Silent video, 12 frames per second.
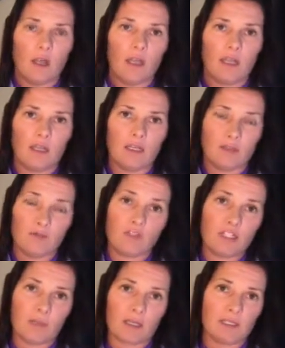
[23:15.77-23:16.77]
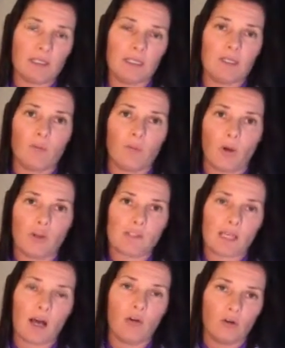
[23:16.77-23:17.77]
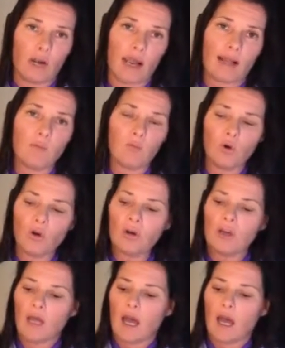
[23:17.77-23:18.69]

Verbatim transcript: in, typically in a bosal or a hackamore.